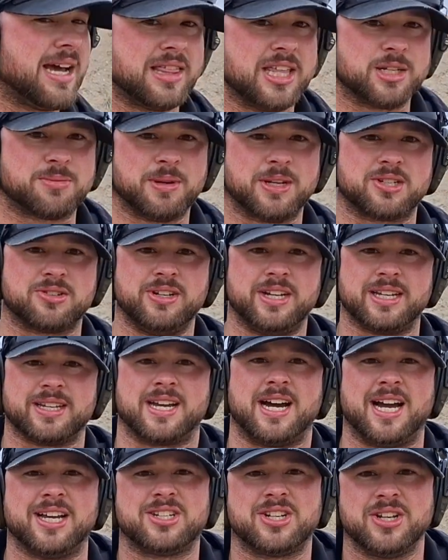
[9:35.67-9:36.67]
that's basically it,
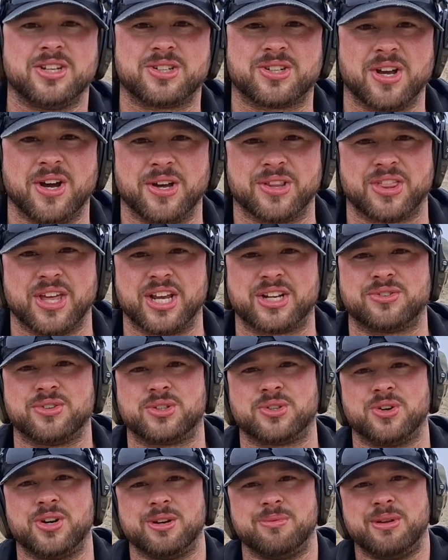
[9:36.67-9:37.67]
guys. So thanks for
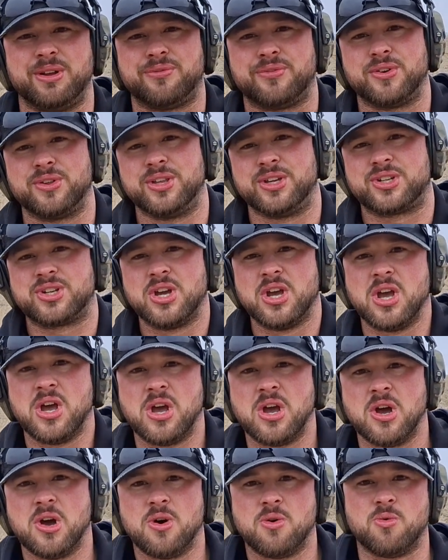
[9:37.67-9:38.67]
joining me for this
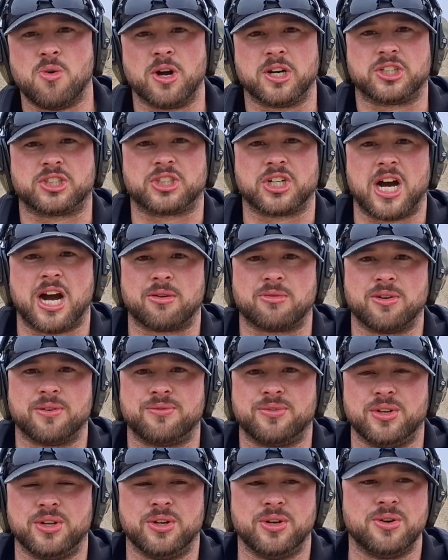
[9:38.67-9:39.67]
one-shot
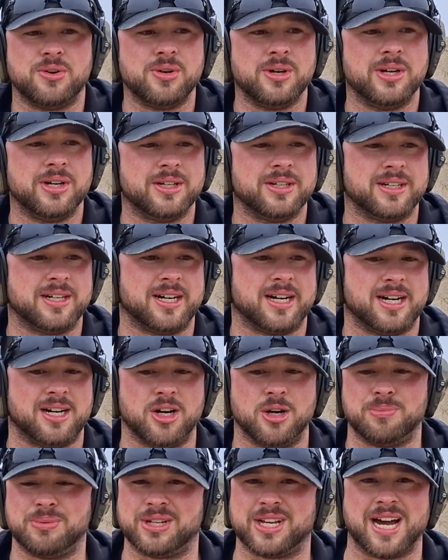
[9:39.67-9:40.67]
review.
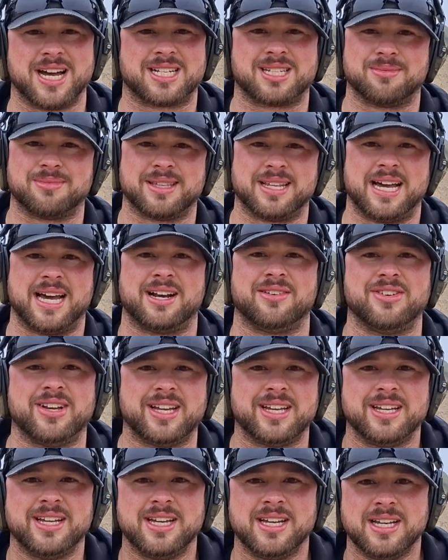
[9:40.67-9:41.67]
Hope you got something out of
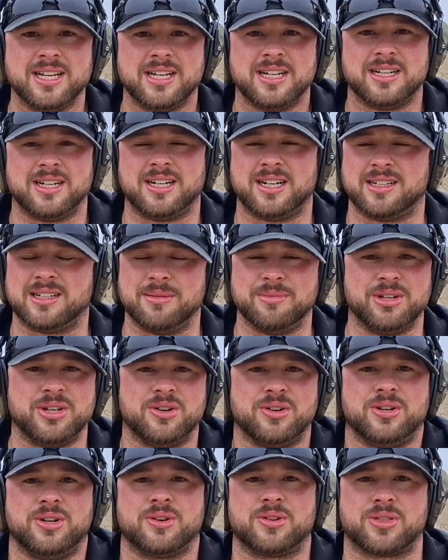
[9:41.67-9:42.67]
it. Let me know
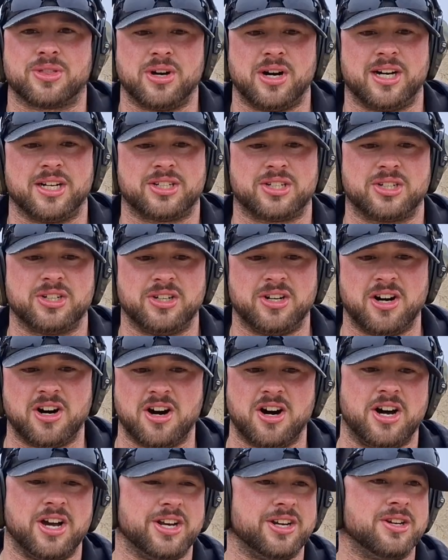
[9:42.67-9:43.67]
your thoughts
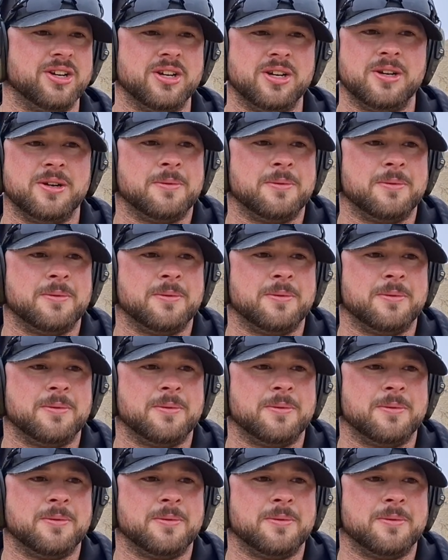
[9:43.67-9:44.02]
on